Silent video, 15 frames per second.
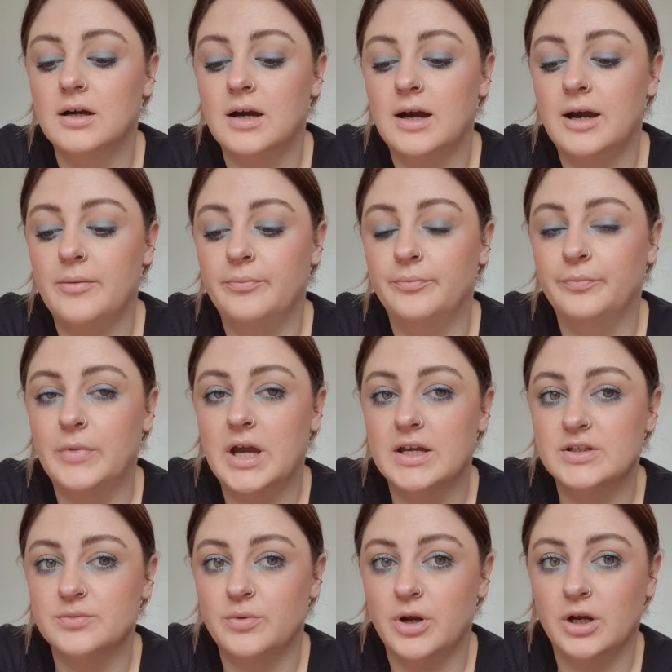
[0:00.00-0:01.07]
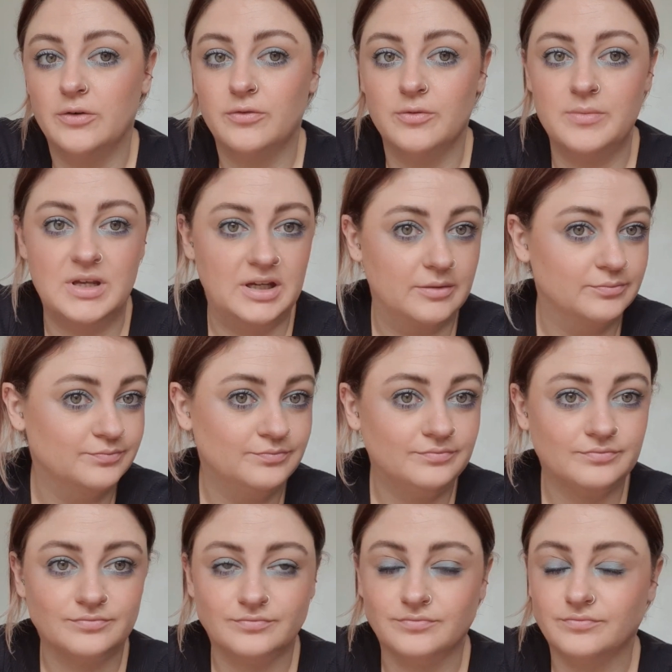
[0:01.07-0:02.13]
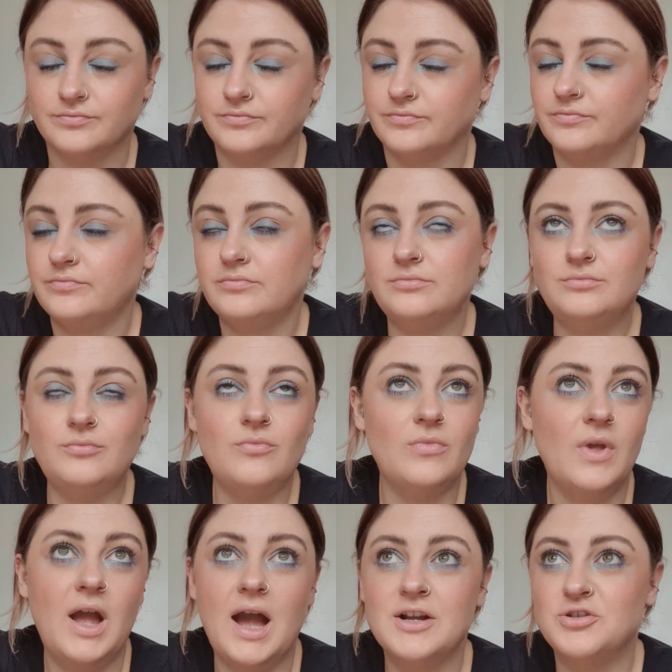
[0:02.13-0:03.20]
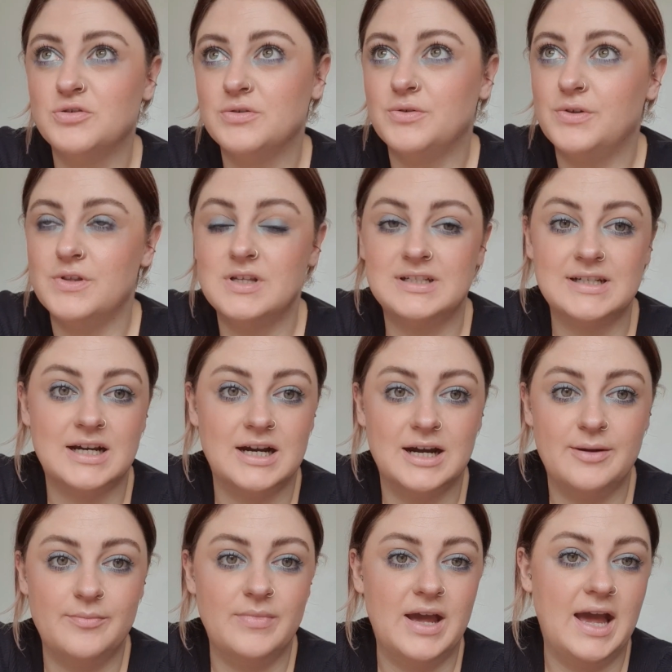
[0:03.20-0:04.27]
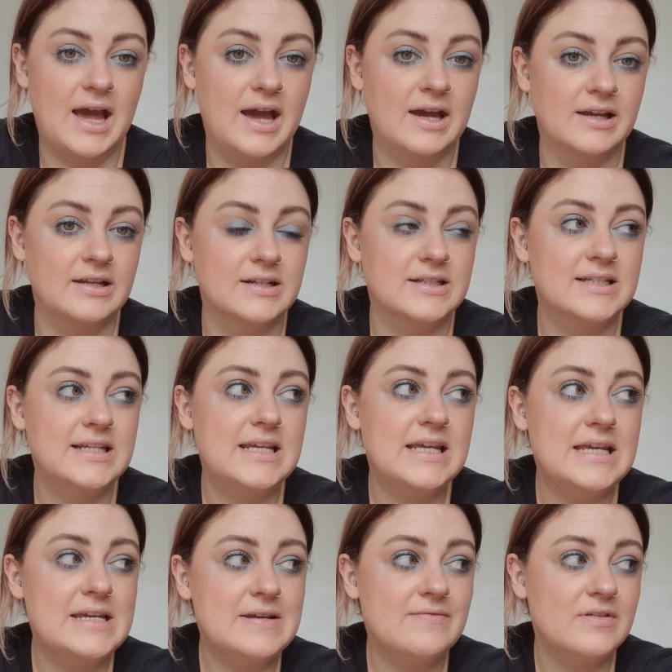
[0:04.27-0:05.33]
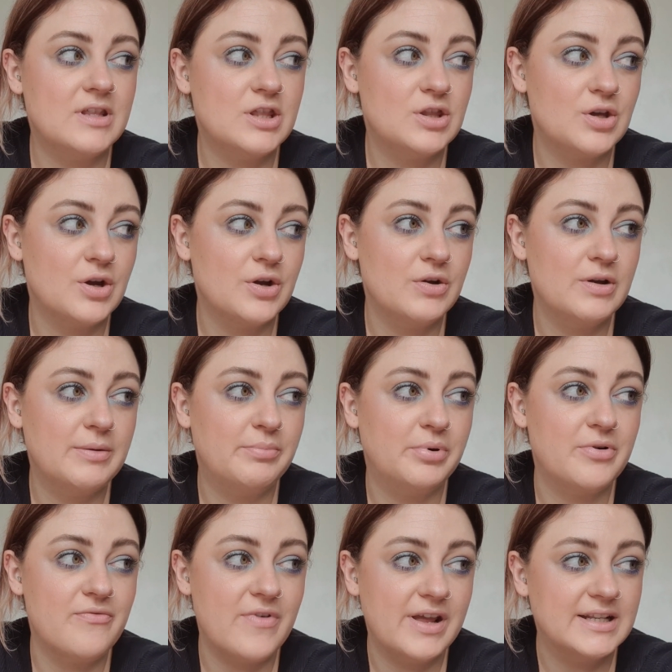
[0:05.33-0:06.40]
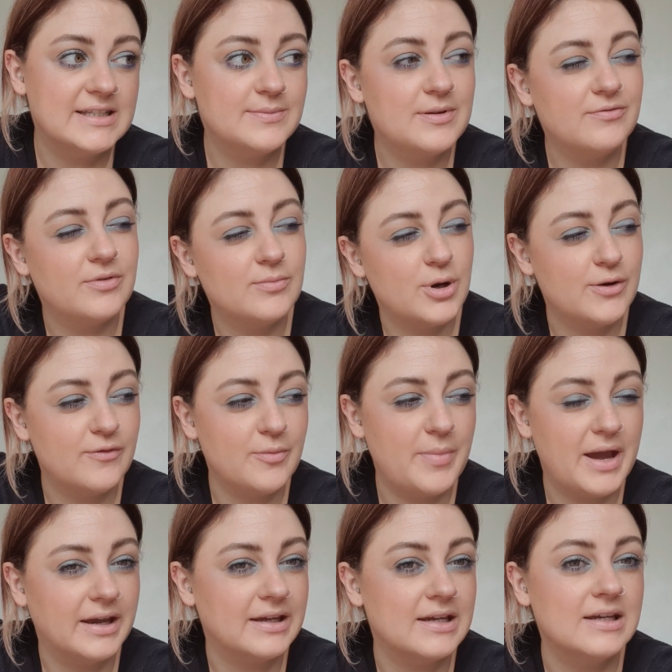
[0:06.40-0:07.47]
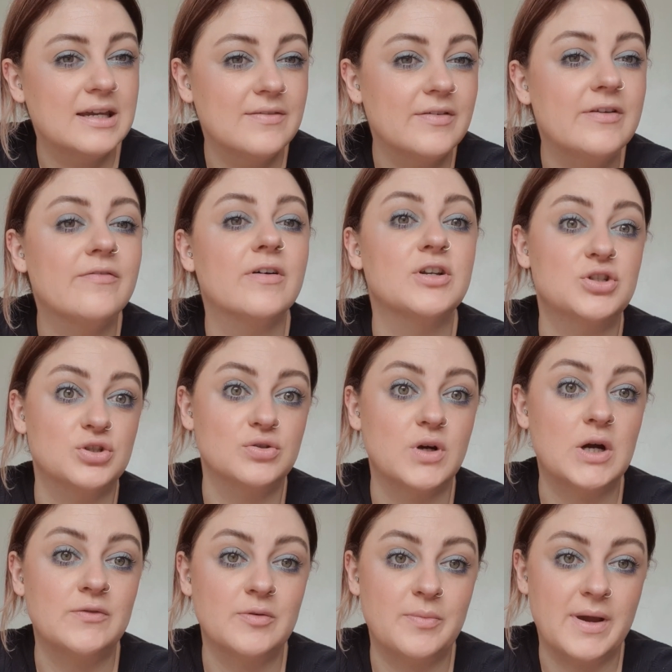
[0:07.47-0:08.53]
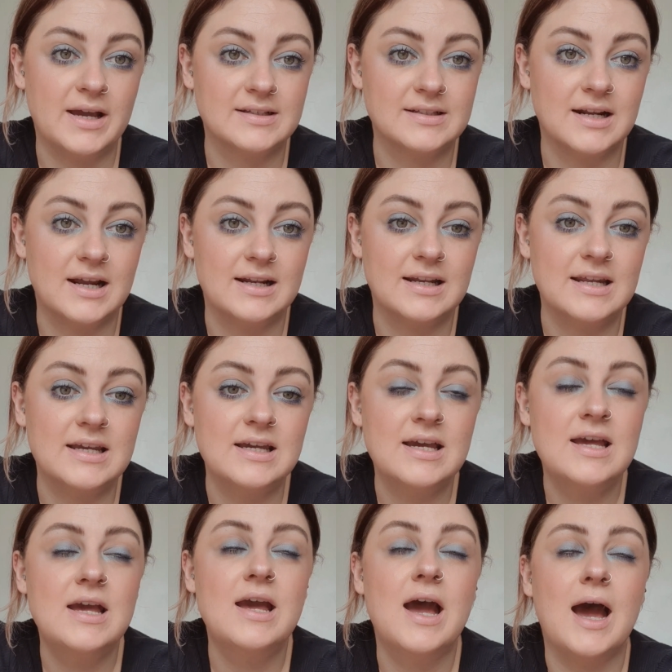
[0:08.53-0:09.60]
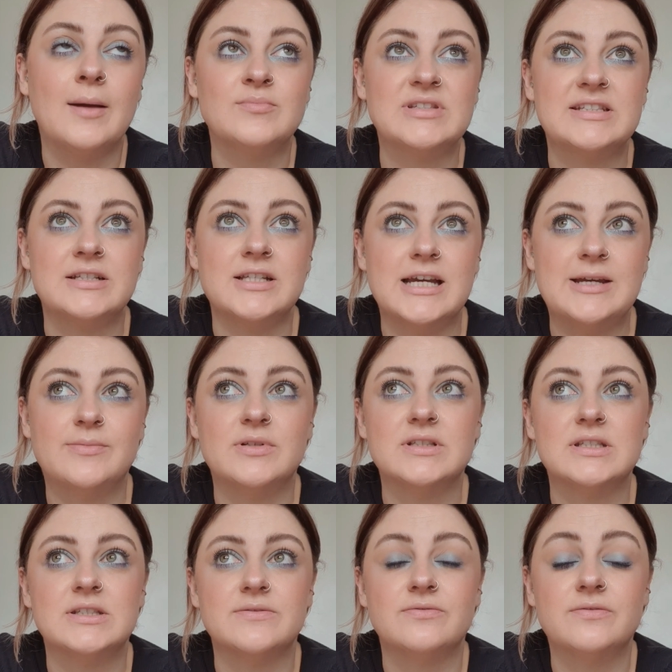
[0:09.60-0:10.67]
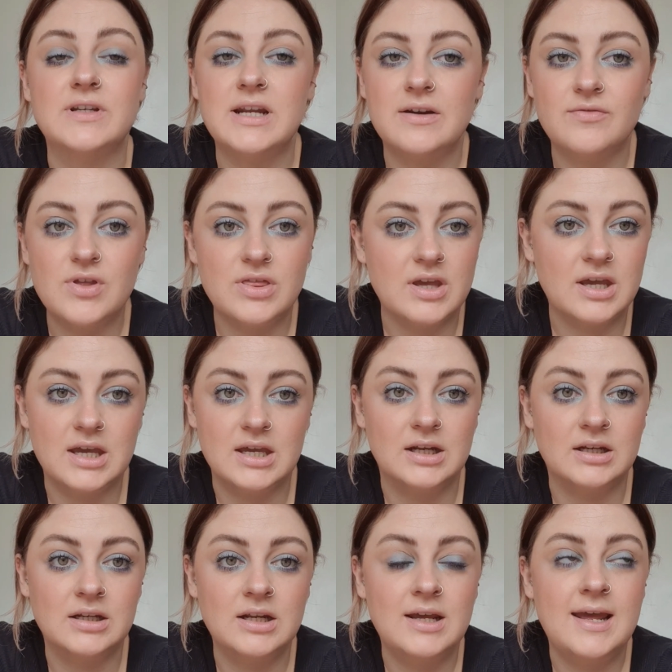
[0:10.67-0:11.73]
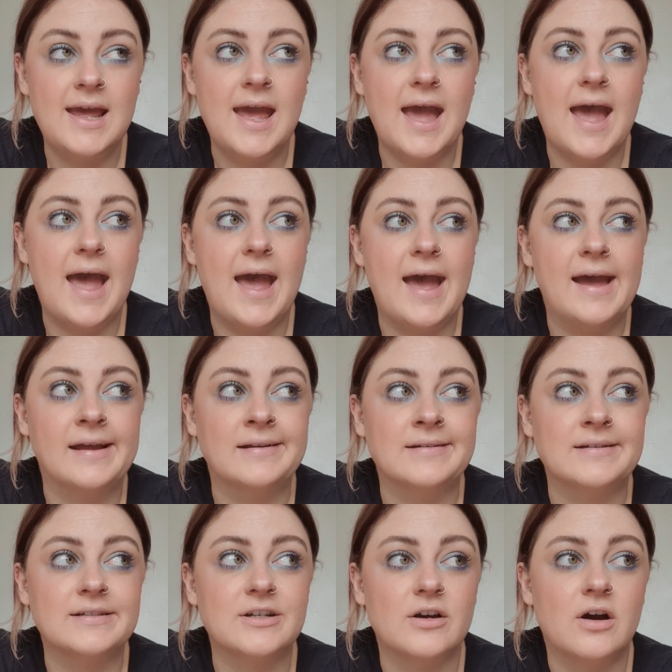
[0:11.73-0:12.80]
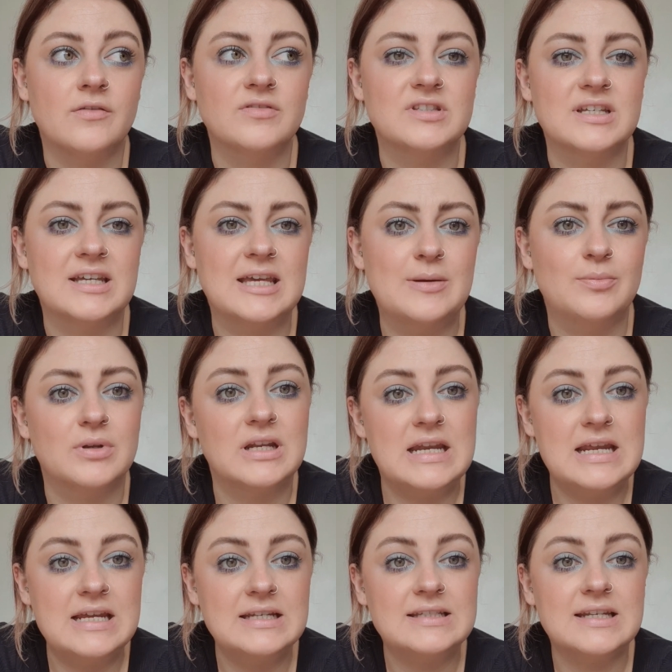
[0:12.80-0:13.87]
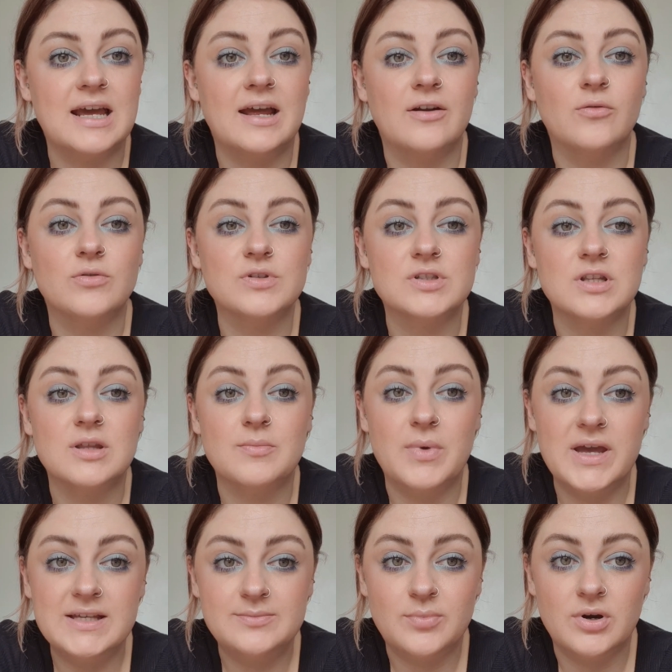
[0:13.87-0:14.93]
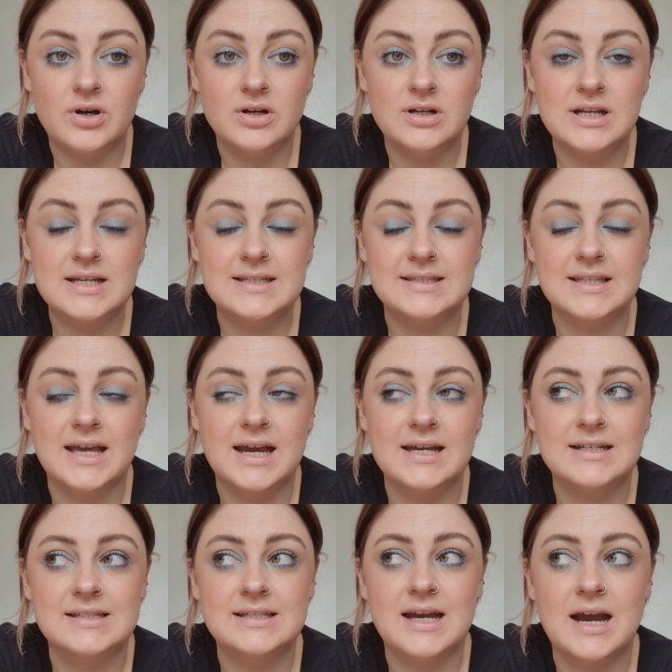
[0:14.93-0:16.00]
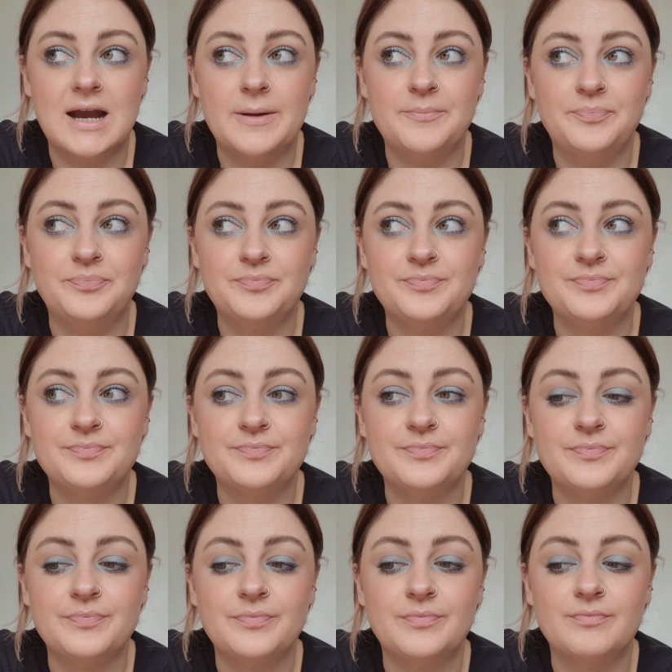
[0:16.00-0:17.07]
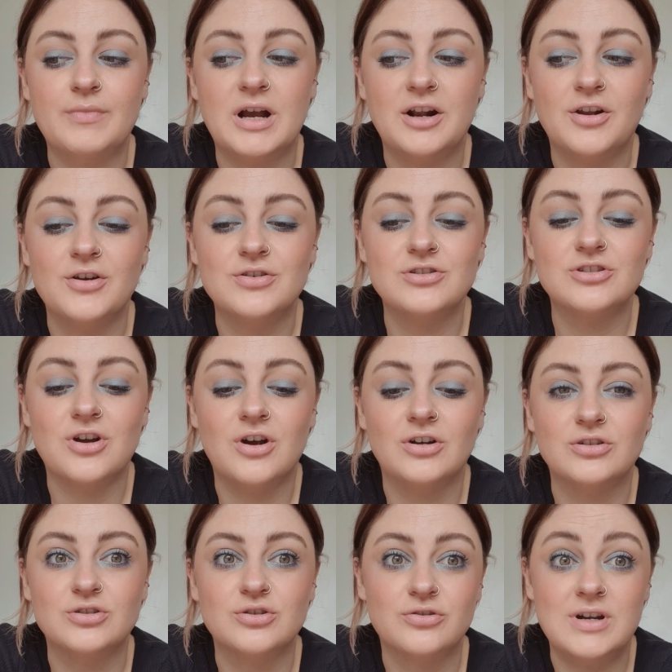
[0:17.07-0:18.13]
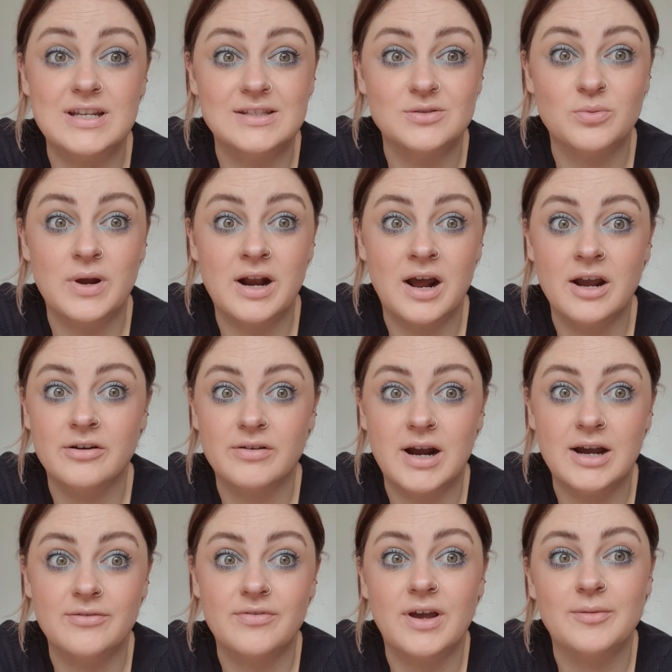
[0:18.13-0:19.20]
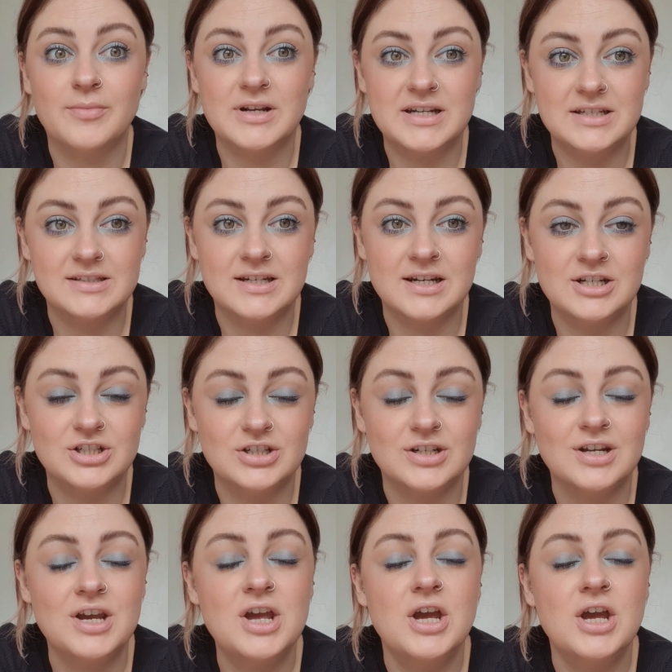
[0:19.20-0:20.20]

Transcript: has worked for me. I do it all the time, and even though it prevents me from overpacking, even if I do overpack slightly, I'm still able to fit everything in and obviously keep it neat. And also the best part is that my clothes aren't creased when I arrive at my destination.